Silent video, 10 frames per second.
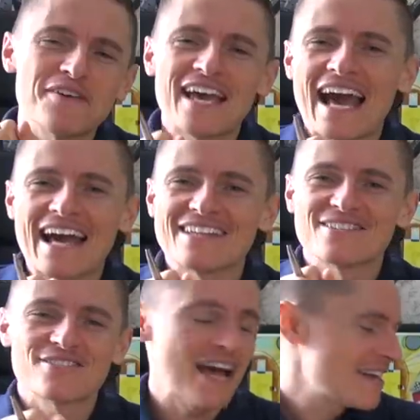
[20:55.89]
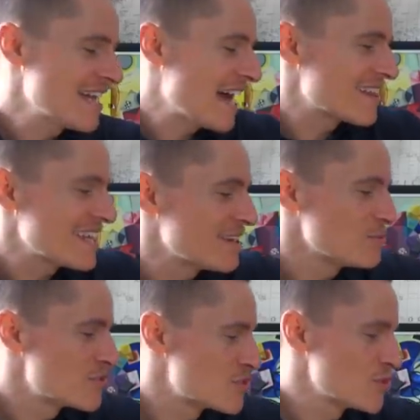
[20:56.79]
it had, I think it
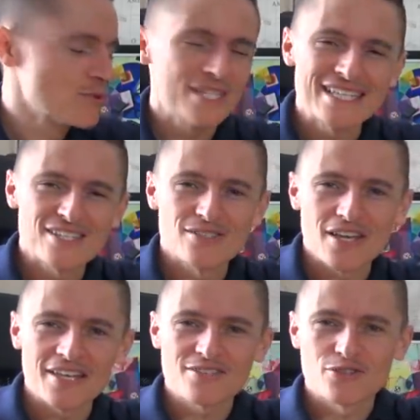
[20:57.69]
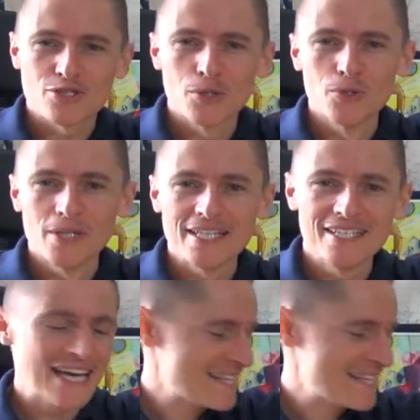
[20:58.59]
would suit its tool-y